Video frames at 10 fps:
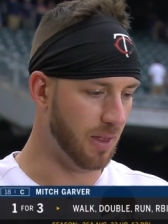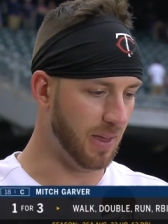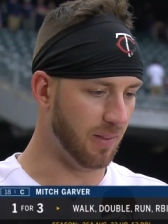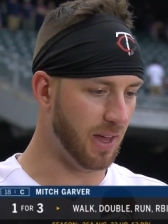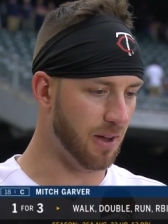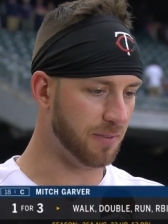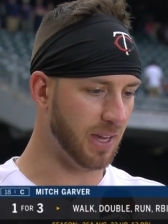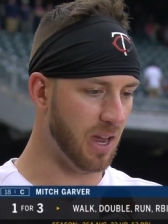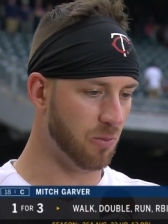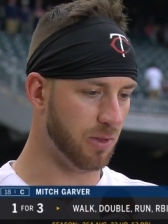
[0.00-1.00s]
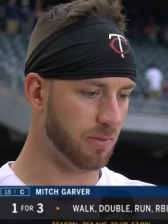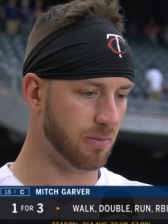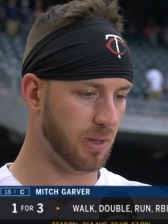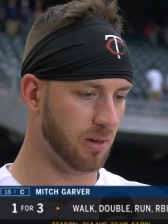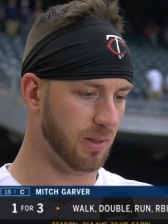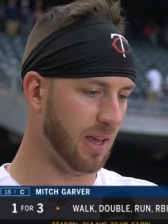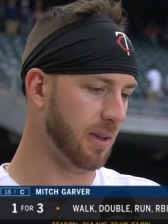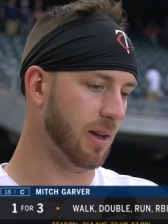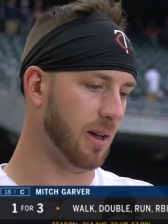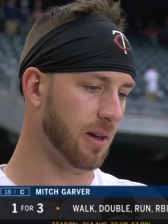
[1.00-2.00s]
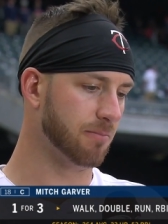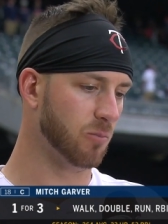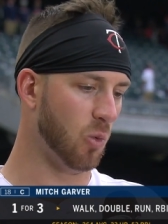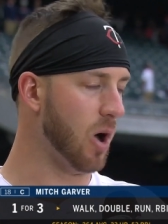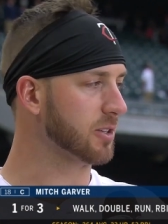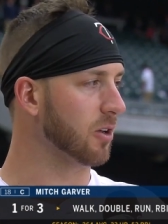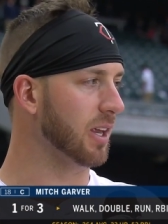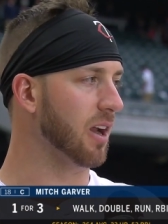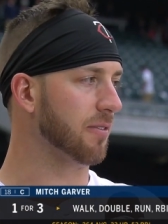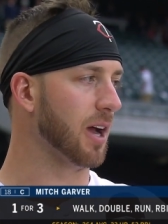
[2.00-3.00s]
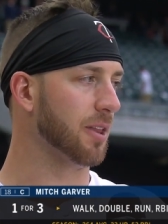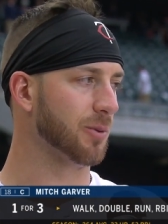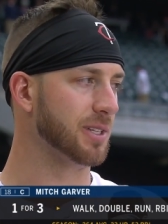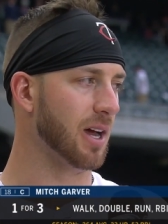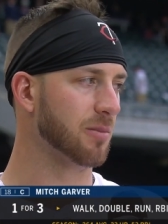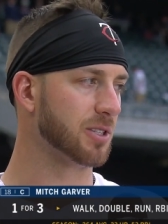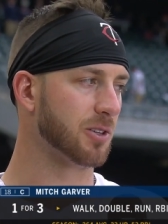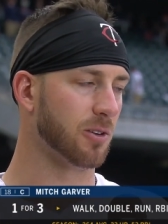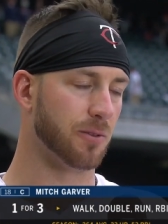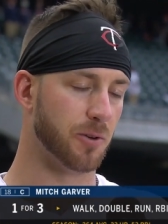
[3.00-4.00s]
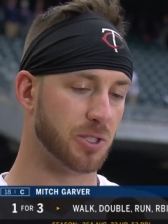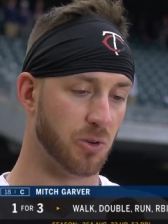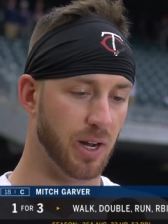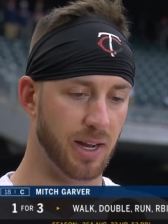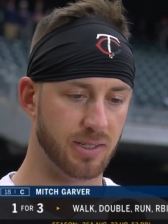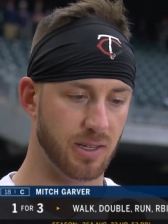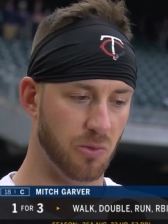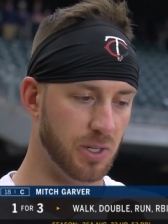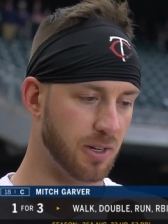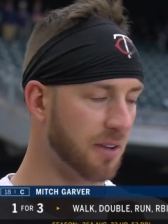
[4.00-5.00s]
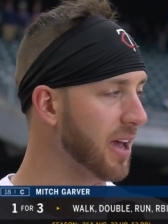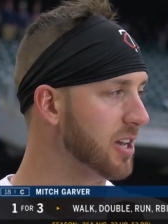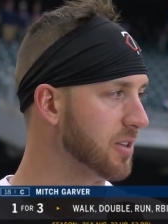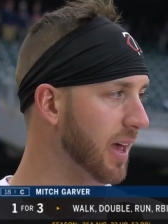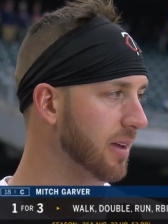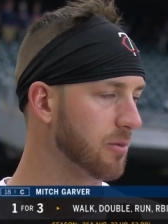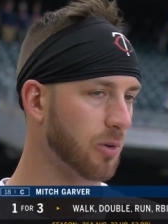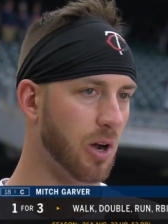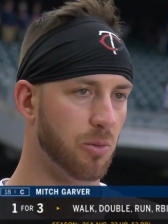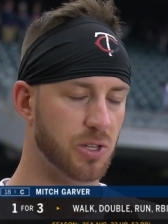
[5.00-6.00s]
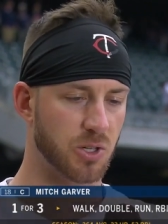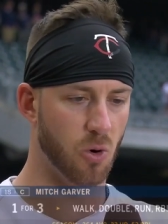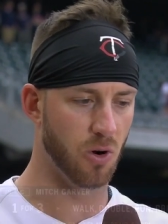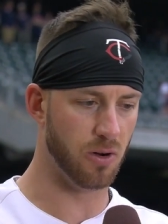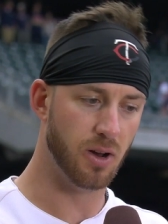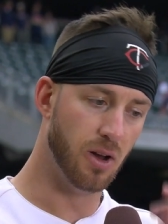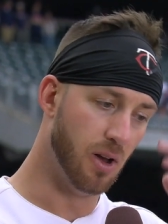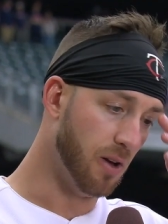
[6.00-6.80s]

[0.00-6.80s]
they let off the game with their, they uh, walked our leadoff guy three times to start the first three innings, and we took advantage of that. We were able to score